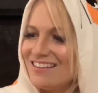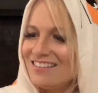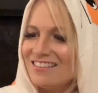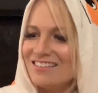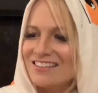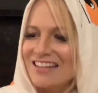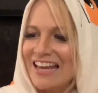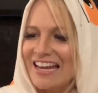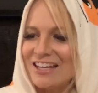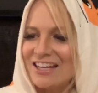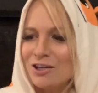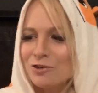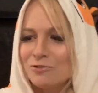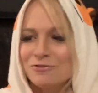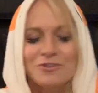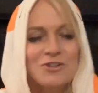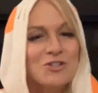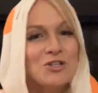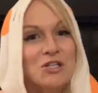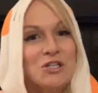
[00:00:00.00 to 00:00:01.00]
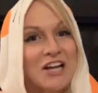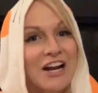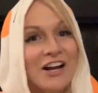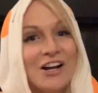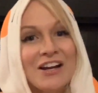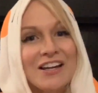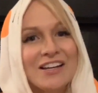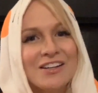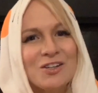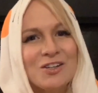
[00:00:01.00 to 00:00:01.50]
Thank you for
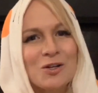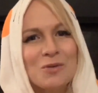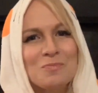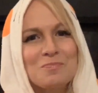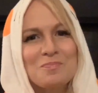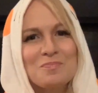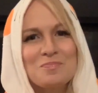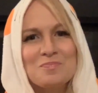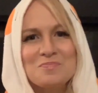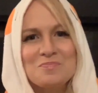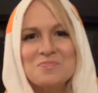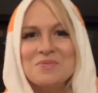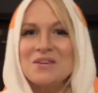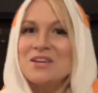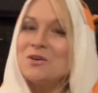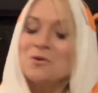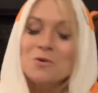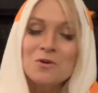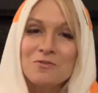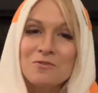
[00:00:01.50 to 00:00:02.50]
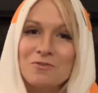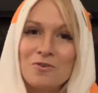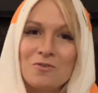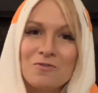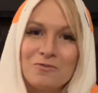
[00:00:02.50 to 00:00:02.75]
sharing your beautiful